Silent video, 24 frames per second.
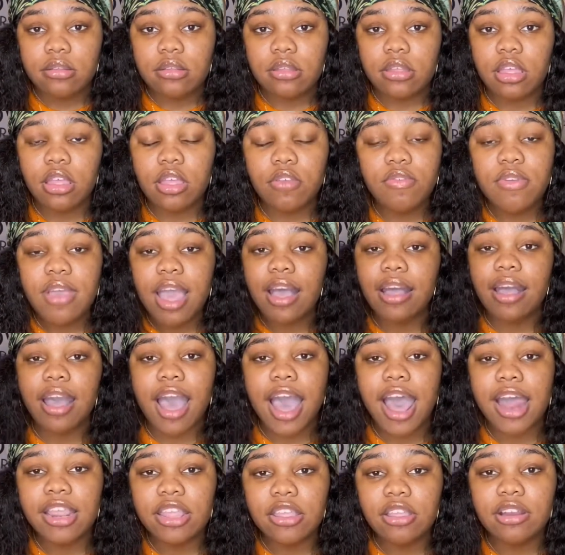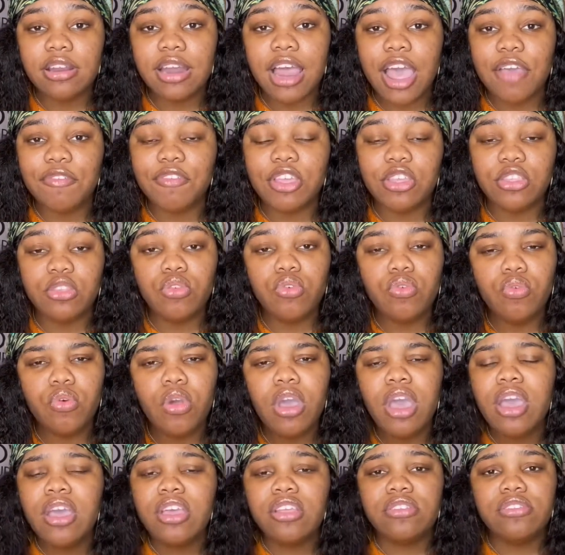If you got God in your life and you,
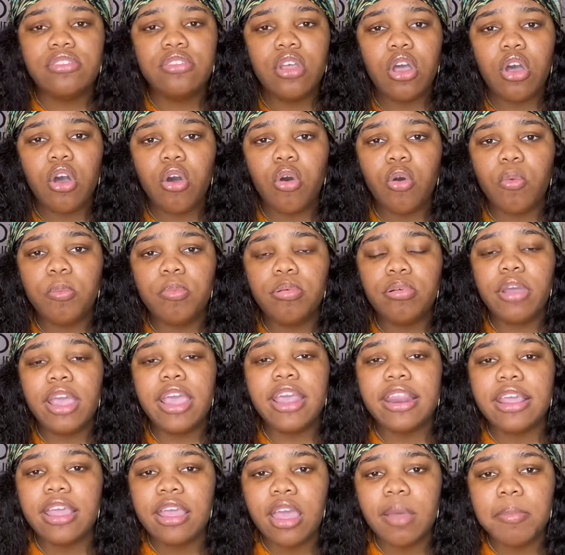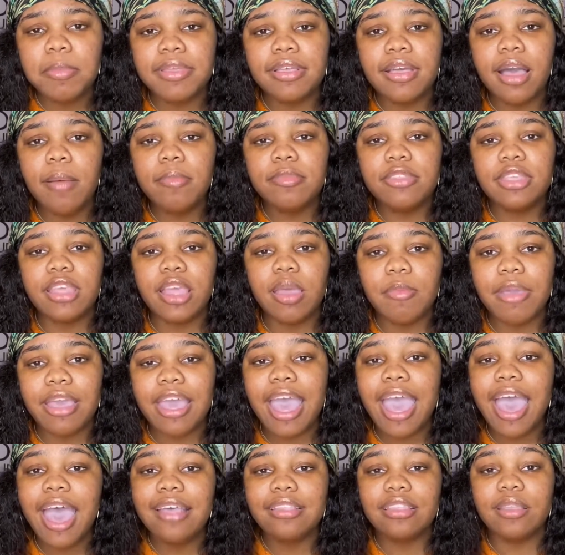you know, pray to him and come to him and
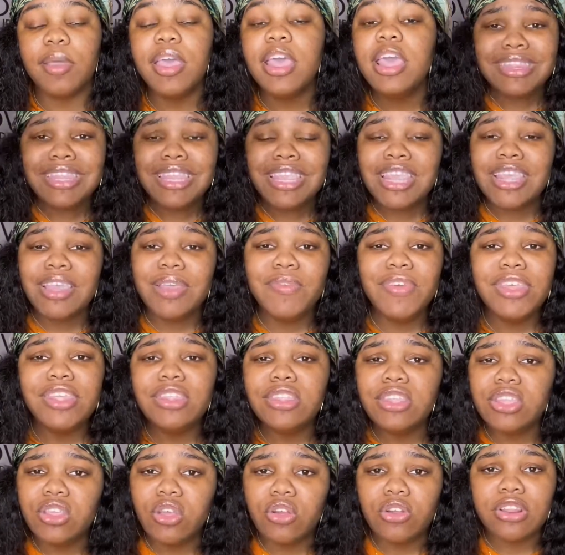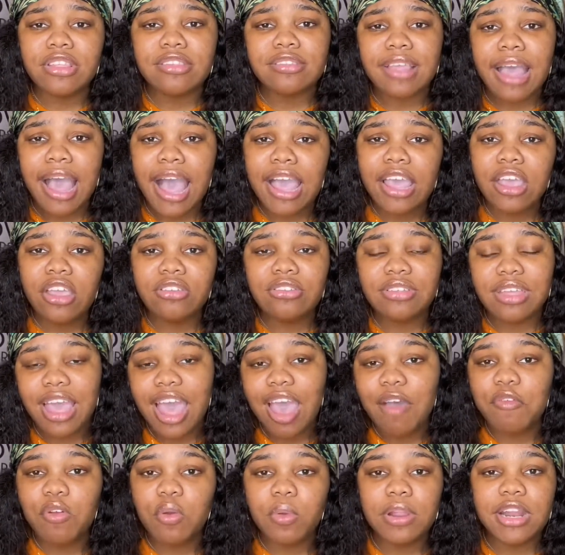ask him, if this is your desire to have
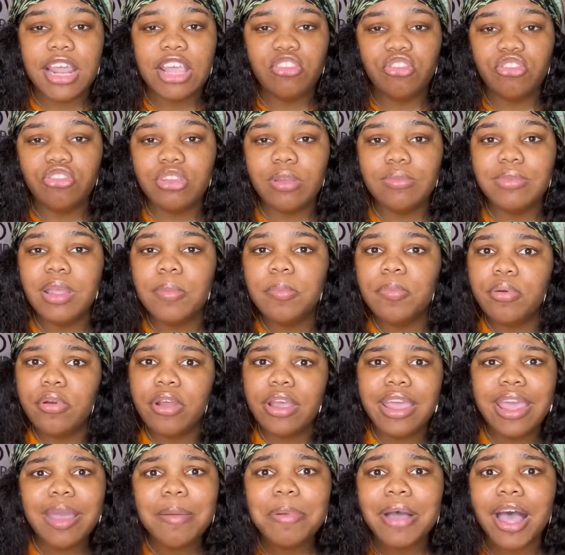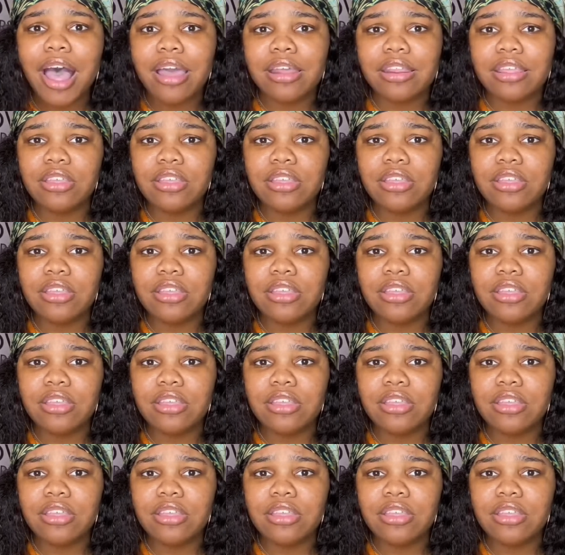a relationship, then pray about it.